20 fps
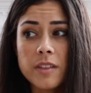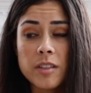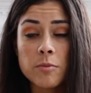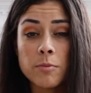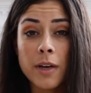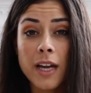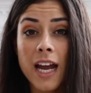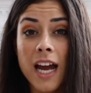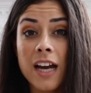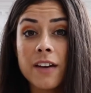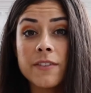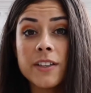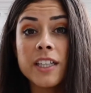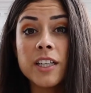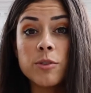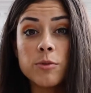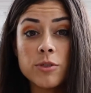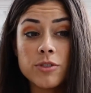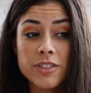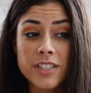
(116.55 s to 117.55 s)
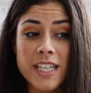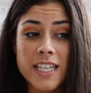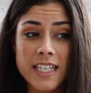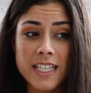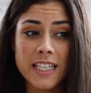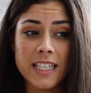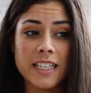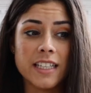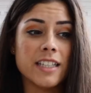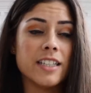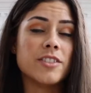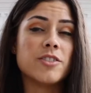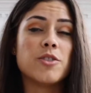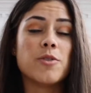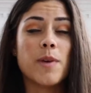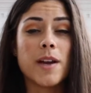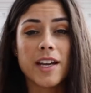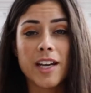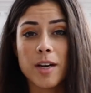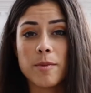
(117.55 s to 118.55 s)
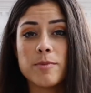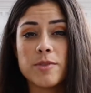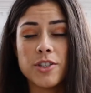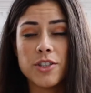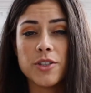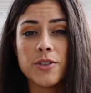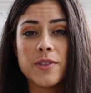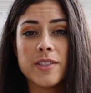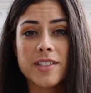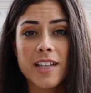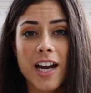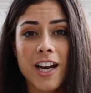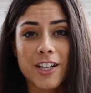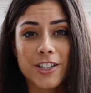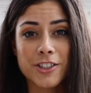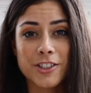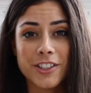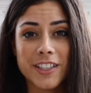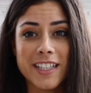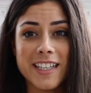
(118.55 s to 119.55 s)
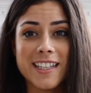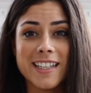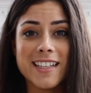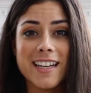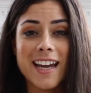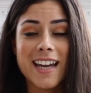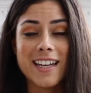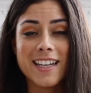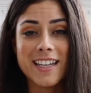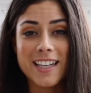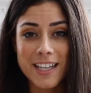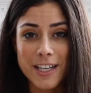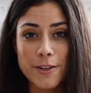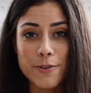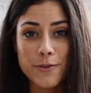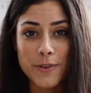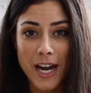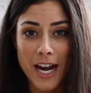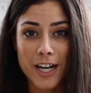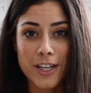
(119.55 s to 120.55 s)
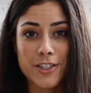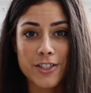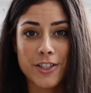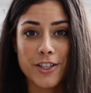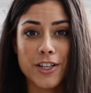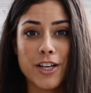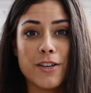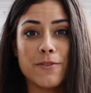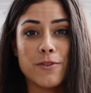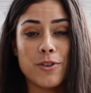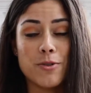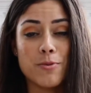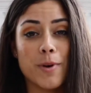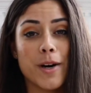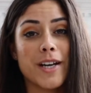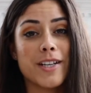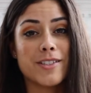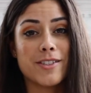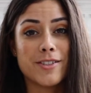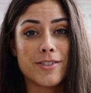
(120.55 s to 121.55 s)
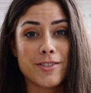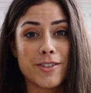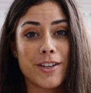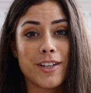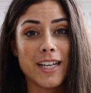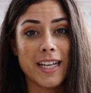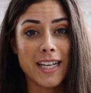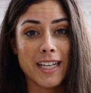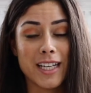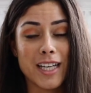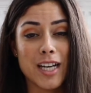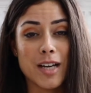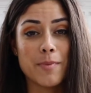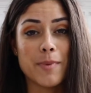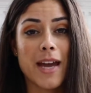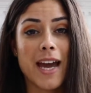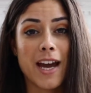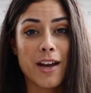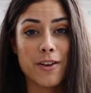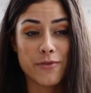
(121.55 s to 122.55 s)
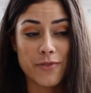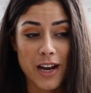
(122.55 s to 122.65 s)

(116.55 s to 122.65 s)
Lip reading: But having a routine to wake up to is actually a key factor if you want to start getting up at